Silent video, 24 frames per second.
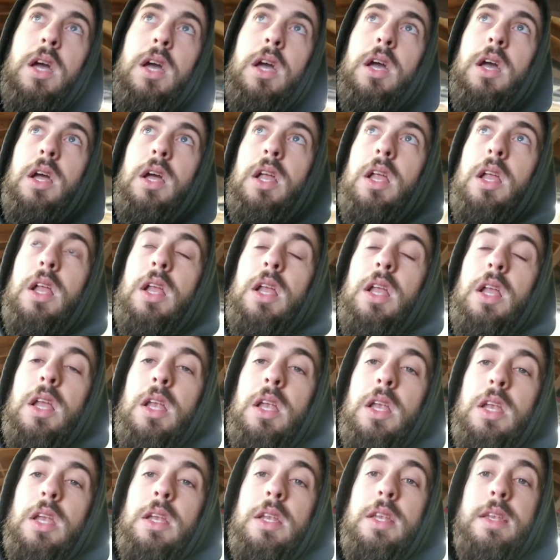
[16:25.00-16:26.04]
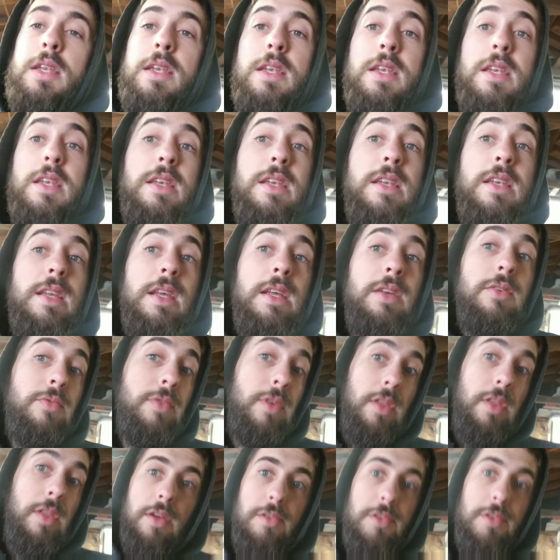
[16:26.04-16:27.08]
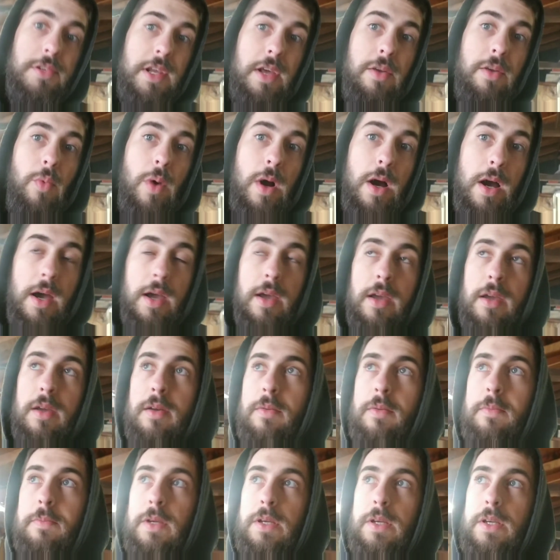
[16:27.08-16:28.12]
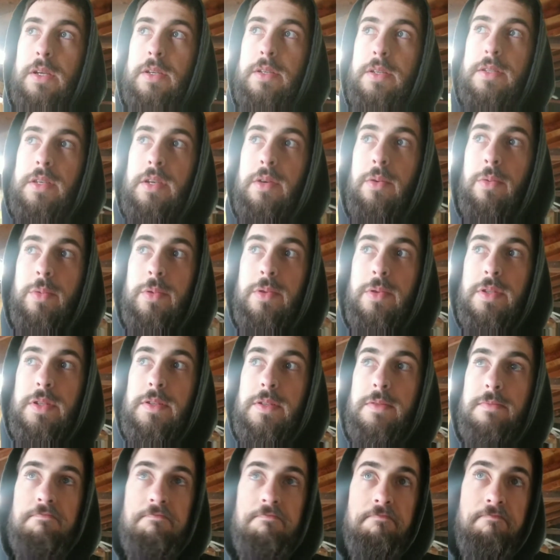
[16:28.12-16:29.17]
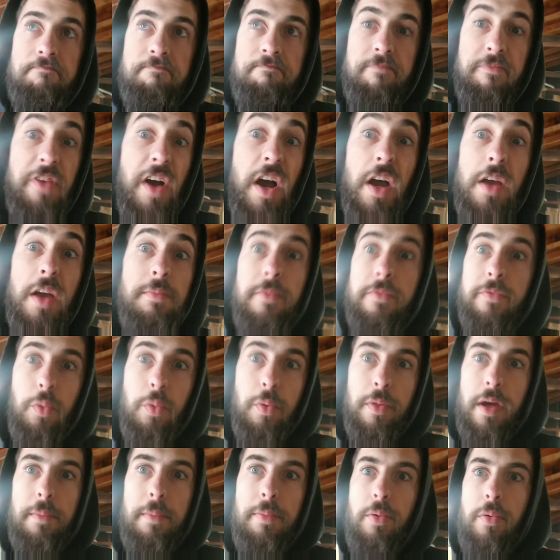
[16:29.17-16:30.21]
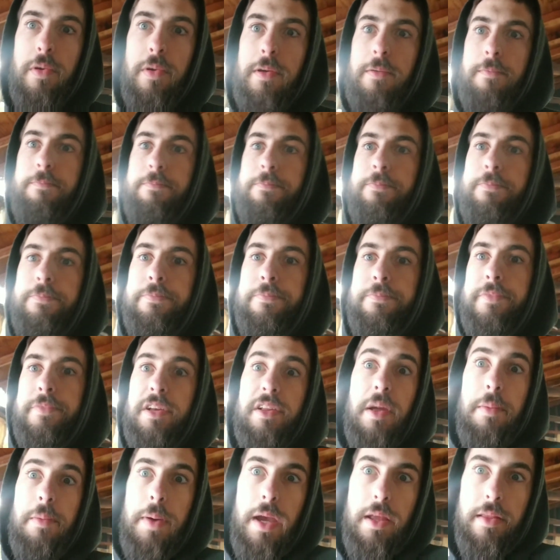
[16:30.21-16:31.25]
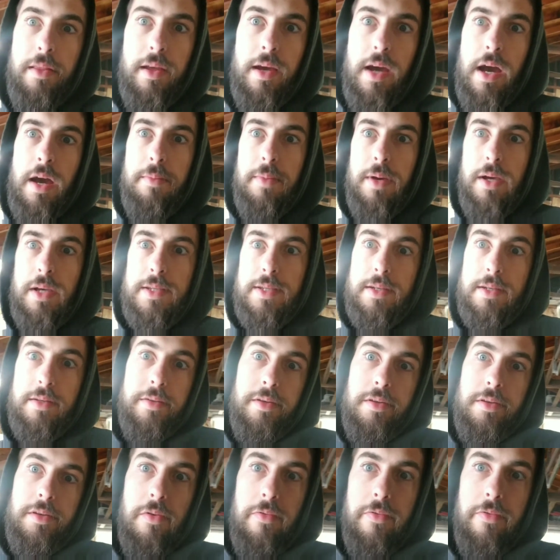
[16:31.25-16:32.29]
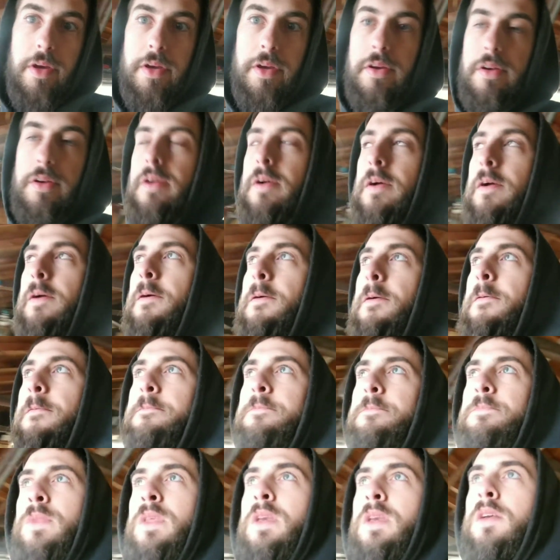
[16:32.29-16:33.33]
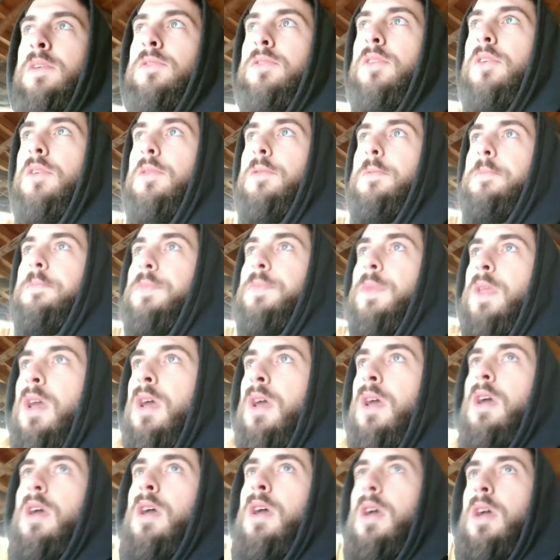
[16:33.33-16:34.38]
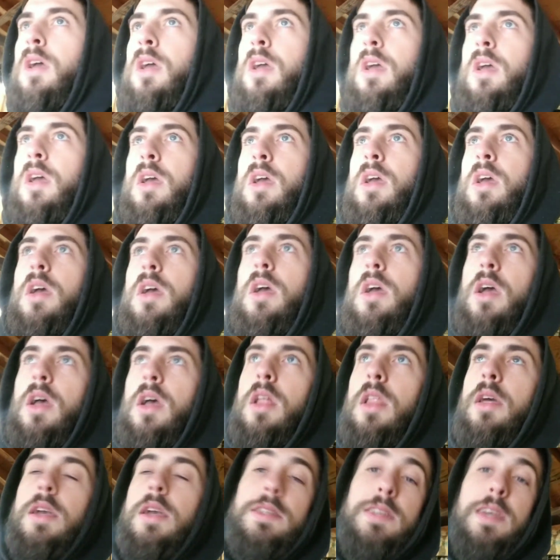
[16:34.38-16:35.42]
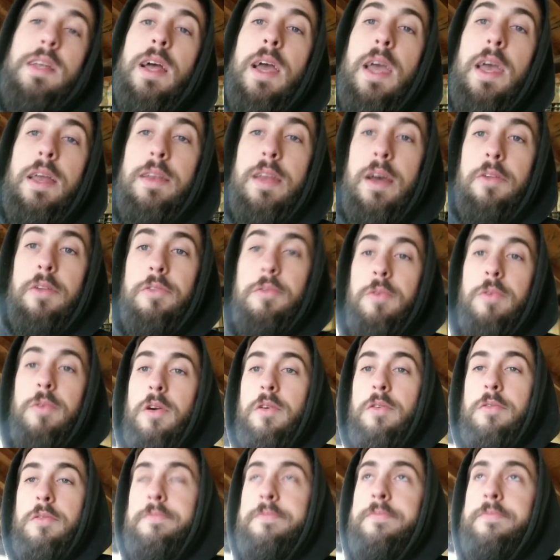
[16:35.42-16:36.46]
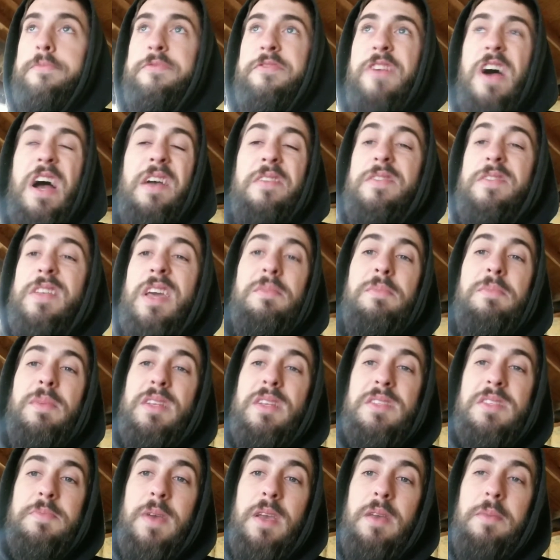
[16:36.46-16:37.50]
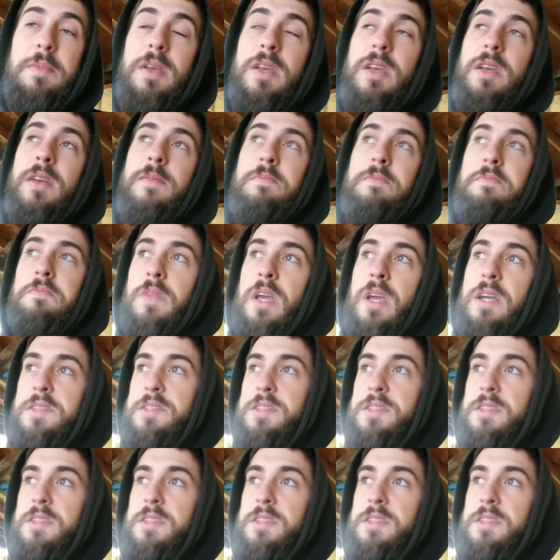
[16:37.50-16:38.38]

Didn't really understand why, because it was fine before that point, till I paid the guy, basically. Go figure. So, like I said, I head down the road, 5-10 minutes maybe. I see the temperature start climbing.